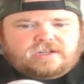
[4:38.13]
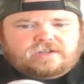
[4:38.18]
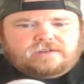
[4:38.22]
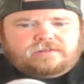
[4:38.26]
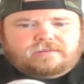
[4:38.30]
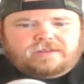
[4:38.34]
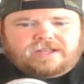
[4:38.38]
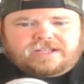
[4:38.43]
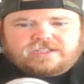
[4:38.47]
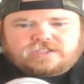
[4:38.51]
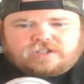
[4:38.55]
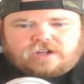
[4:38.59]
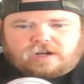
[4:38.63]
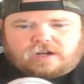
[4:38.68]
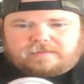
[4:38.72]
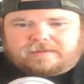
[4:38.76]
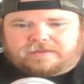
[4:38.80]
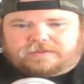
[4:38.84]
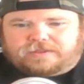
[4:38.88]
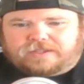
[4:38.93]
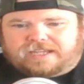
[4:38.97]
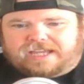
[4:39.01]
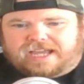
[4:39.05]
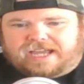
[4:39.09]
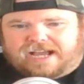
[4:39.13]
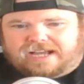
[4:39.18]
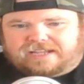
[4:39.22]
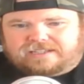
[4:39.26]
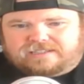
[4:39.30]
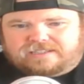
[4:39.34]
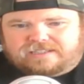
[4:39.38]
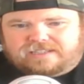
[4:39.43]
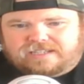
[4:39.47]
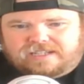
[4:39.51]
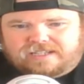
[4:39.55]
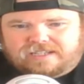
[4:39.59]
Well, let's talk about the
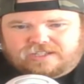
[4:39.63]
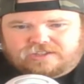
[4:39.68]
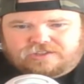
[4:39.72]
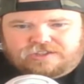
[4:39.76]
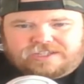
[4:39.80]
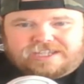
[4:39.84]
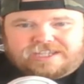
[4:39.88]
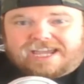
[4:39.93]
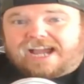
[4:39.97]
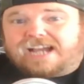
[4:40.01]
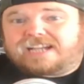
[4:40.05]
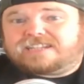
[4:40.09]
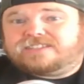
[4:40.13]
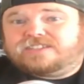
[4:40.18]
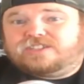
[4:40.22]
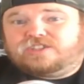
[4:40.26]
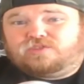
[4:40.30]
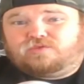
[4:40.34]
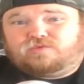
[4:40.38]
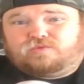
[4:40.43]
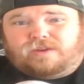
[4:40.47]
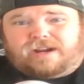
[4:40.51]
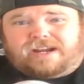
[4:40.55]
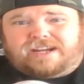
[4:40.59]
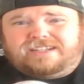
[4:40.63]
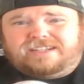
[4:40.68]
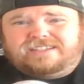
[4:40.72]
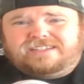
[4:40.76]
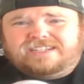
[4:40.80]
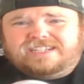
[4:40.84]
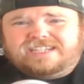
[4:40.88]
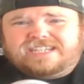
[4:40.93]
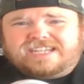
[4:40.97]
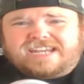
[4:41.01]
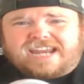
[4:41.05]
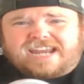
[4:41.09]
cast. The cast is great.
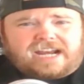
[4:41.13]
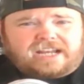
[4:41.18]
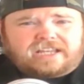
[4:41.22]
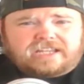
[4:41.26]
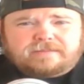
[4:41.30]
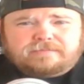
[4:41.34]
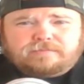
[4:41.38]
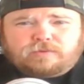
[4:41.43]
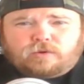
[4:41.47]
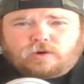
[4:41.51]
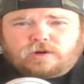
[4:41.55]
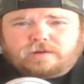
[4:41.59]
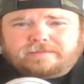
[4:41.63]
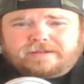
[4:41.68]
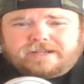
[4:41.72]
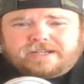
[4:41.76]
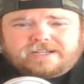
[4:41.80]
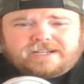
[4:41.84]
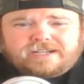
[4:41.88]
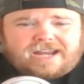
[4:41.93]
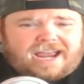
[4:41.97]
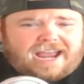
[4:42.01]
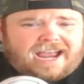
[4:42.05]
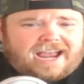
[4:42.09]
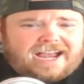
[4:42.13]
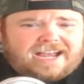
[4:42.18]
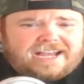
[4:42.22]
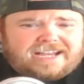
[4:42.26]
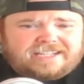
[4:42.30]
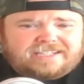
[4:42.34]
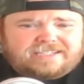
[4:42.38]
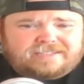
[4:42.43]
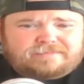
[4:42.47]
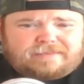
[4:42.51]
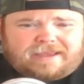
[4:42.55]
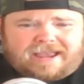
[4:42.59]
Natalie Portman
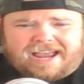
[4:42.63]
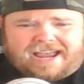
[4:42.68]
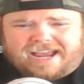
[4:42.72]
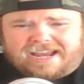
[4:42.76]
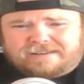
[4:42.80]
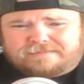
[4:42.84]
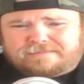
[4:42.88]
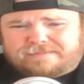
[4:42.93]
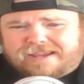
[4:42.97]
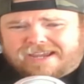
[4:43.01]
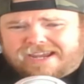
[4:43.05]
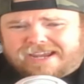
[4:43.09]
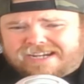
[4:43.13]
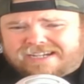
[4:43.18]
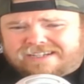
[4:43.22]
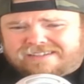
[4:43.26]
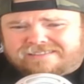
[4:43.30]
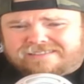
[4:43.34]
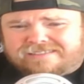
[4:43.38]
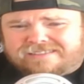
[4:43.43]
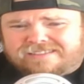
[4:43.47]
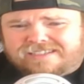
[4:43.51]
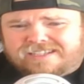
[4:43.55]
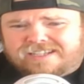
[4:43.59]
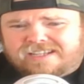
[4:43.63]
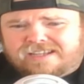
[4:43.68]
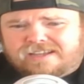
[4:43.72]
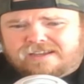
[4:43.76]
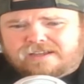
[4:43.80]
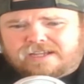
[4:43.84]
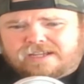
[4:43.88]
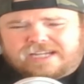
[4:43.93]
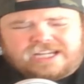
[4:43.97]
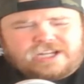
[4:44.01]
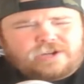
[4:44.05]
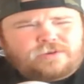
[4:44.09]
as Padme,
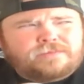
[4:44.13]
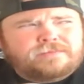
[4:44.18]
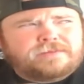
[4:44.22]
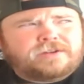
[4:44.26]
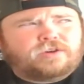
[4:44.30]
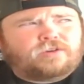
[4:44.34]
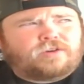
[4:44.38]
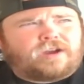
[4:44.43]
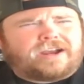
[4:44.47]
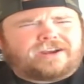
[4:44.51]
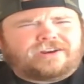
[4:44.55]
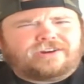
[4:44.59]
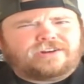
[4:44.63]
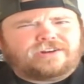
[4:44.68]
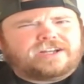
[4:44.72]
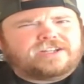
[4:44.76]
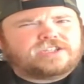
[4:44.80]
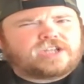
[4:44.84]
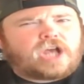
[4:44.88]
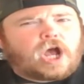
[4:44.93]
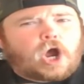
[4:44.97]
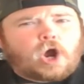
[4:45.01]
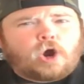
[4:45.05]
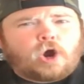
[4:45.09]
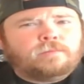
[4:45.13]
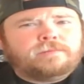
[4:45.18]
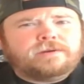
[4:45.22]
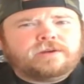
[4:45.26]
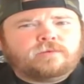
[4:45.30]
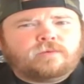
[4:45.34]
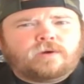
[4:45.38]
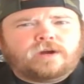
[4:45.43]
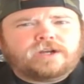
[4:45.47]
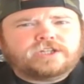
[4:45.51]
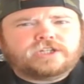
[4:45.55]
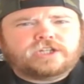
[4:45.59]
Ewan McGregor as
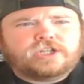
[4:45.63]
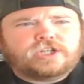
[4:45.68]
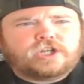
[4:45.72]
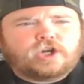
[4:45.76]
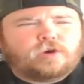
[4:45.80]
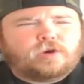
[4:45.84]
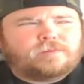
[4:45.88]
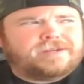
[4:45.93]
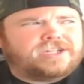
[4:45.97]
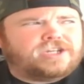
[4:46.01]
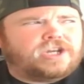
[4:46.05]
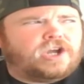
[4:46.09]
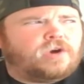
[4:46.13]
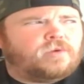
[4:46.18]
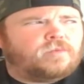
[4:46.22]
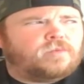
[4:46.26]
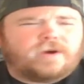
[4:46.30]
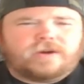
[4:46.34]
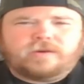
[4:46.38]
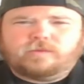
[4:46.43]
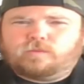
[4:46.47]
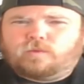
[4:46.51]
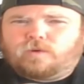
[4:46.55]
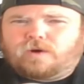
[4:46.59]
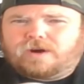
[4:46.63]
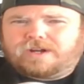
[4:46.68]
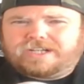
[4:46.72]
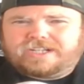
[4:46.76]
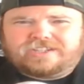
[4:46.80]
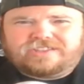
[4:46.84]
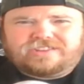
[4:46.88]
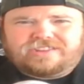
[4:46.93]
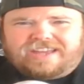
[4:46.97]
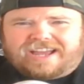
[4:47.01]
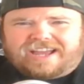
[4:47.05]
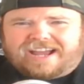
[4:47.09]
Obi-Wan Kenobi. No one
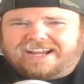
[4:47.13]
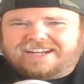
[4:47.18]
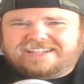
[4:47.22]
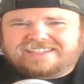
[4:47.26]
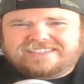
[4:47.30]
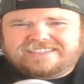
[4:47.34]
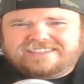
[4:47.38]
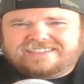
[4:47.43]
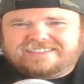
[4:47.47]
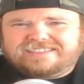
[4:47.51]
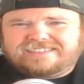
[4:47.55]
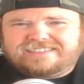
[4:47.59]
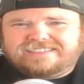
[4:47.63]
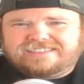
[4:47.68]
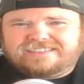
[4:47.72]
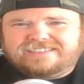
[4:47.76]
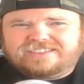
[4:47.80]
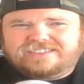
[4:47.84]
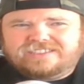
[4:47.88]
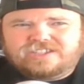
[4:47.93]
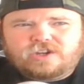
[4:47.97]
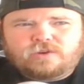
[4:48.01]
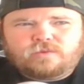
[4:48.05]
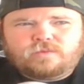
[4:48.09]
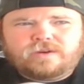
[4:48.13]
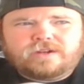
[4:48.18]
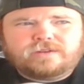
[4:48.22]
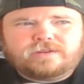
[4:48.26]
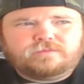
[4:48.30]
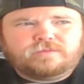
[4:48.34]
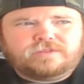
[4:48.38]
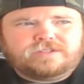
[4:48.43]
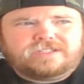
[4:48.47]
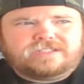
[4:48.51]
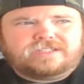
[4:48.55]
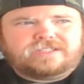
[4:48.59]
wanted that. No
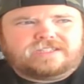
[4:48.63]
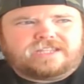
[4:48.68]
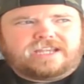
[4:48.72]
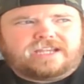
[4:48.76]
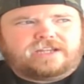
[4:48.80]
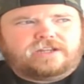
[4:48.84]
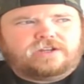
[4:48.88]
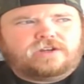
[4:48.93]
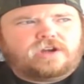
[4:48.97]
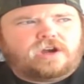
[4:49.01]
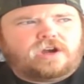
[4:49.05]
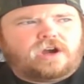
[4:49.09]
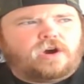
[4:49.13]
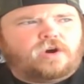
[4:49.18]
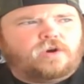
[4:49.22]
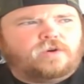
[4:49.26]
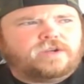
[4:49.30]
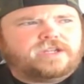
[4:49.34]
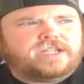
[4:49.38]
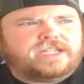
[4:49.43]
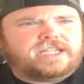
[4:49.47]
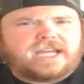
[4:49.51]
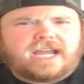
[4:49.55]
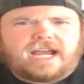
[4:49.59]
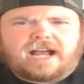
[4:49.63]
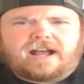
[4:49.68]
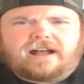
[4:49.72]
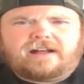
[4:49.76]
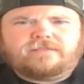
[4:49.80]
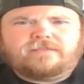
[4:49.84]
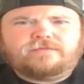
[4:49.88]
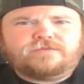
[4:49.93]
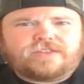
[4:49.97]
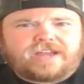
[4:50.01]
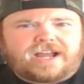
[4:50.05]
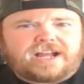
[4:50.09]
one was thinking, oh yeah,
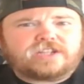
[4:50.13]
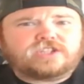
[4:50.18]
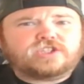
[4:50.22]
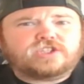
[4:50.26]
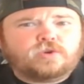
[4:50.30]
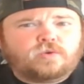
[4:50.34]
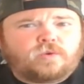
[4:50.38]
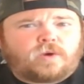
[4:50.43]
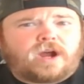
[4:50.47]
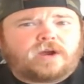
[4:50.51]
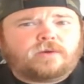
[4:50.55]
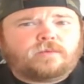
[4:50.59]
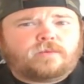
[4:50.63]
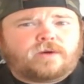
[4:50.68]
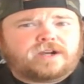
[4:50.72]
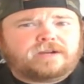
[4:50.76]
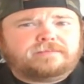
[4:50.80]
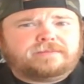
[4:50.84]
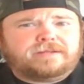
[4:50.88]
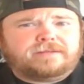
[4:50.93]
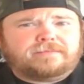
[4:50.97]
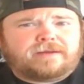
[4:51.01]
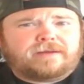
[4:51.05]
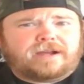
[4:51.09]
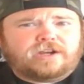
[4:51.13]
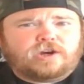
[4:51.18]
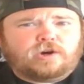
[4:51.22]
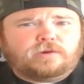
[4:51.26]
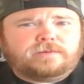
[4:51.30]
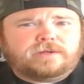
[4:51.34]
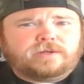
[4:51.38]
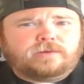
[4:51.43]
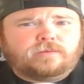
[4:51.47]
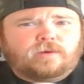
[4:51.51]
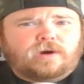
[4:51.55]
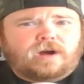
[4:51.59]
that's who I want to be my
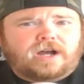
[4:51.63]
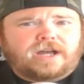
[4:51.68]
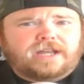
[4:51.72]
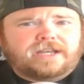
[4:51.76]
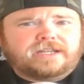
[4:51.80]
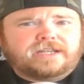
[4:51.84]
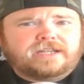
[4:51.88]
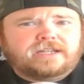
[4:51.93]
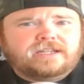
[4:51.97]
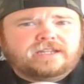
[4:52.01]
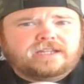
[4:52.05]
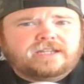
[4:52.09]
Obi-Wan.